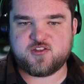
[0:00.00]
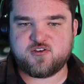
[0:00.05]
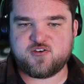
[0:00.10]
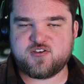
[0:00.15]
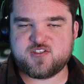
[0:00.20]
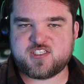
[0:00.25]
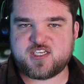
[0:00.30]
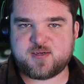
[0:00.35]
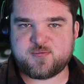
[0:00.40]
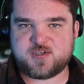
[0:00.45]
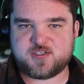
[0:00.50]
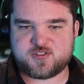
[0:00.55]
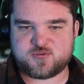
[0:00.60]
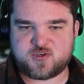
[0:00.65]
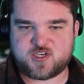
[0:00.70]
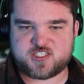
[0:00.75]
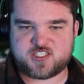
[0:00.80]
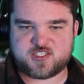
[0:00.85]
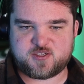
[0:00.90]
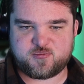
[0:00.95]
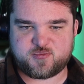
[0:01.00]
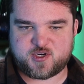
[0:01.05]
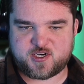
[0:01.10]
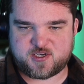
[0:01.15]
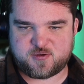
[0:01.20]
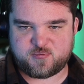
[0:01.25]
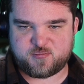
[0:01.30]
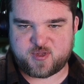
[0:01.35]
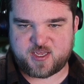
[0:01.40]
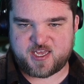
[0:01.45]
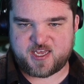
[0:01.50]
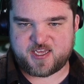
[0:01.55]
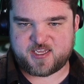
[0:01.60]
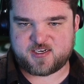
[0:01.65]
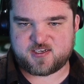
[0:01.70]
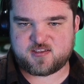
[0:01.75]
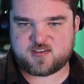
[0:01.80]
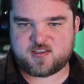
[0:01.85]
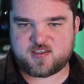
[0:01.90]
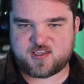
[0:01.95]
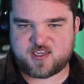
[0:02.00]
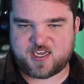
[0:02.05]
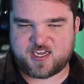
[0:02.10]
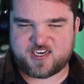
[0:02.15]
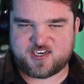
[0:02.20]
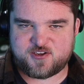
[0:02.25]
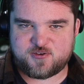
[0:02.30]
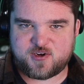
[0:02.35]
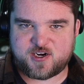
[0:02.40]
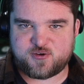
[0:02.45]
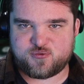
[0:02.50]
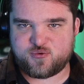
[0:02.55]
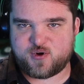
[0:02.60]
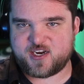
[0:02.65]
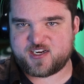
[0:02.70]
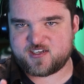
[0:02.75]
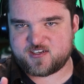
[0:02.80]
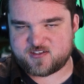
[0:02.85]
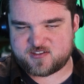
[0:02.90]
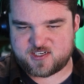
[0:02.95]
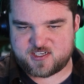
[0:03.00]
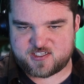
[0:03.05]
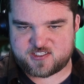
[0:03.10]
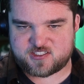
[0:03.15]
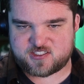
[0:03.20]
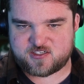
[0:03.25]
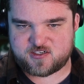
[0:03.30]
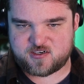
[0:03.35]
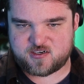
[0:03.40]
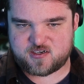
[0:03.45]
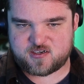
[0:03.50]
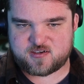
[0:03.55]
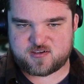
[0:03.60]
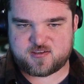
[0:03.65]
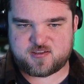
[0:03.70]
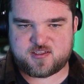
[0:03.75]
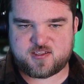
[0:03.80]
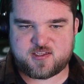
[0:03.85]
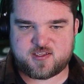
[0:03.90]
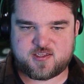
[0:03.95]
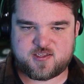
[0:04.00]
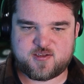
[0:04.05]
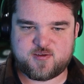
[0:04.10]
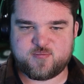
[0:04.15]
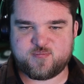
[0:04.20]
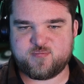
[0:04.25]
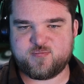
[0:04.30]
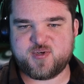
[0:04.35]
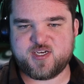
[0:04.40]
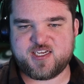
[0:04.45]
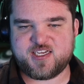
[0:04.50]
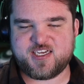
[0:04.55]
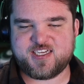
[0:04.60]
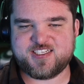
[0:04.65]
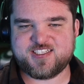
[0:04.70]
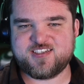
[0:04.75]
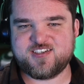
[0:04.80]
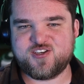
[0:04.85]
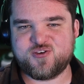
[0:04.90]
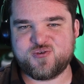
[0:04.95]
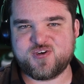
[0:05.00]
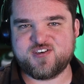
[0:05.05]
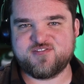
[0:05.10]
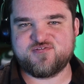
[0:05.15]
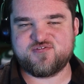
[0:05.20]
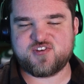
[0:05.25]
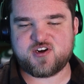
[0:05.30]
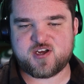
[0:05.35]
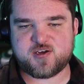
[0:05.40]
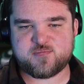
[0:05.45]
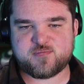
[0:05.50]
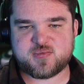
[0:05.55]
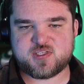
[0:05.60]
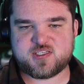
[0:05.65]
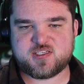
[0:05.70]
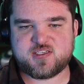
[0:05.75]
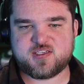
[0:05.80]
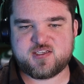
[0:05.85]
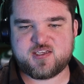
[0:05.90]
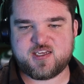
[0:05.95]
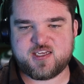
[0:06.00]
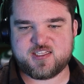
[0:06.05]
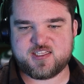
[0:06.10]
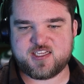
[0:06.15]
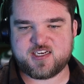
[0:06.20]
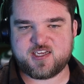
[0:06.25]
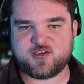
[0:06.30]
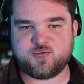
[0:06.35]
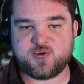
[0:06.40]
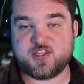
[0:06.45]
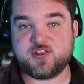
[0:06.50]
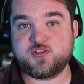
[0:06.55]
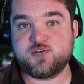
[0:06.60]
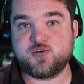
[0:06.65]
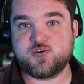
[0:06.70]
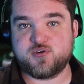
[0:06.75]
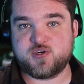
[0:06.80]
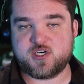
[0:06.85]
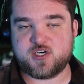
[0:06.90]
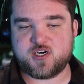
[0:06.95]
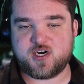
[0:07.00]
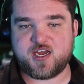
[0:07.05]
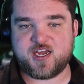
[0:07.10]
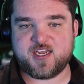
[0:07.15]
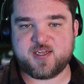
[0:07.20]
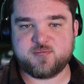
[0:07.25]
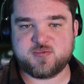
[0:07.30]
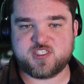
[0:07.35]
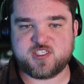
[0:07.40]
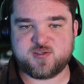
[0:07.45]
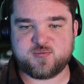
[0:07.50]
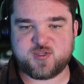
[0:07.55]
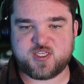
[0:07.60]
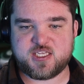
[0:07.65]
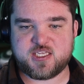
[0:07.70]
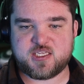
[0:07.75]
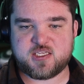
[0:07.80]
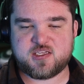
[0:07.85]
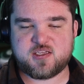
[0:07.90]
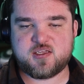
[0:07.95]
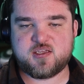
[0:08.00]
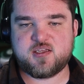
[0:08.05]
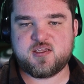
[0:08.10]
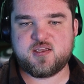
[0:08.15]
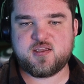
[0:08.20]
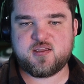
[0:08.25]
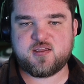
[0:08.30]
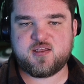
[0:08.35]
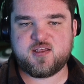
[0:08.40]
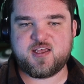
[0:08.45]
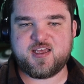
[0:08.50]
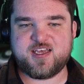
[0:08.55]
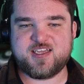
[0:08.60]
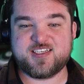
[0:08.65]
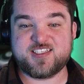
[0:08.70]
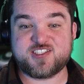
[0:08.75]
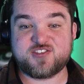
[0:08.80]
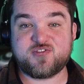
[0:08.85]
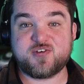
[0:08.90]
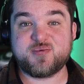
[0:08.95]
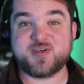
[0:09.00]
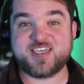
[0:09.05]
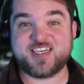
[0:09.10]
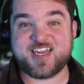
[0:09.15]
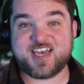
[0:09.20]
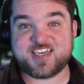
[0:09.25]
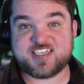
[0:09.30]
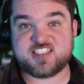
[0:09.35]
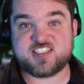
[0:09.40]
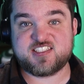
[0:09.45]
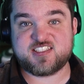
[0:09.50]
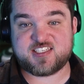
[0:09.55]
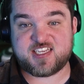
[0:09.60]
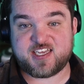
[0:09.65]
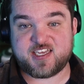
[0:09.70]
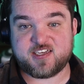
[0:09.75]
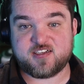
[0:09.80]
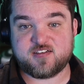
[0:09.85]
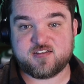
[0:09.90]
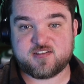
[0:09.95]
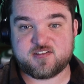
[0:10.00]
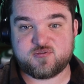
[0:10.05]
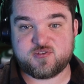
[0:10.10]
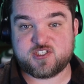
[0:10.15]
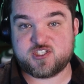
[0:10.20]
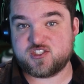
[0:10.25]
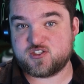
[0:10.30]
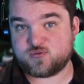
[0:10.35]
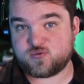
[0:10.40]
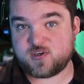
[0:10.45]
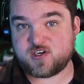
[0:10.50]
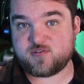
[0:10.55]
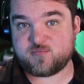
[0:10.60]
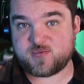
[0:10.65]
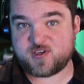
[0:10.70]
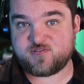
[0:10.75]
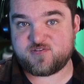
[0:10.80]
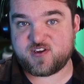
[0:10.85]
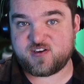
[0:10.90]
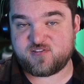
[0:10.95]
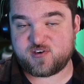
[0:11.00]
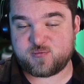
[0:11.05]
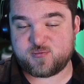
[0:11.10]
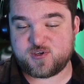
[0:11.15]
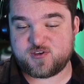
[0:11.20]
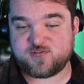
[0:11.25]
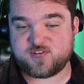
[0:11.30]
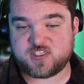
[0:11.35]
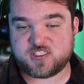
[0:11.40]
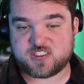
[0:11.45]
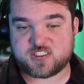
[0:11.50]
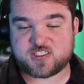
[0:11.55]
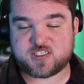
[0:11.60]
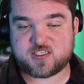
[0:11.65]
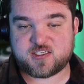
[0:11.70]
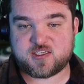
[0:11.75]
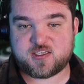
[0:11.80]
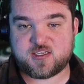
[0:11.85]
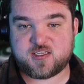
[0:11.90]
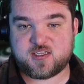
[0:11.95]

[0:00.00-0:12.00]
The whole time I was watching Breaking Bad, I knew I recognized her, but I didn't know what from, and then I went through her IMDb, and it's from A Knight's Tale, which is one of my favorite movies.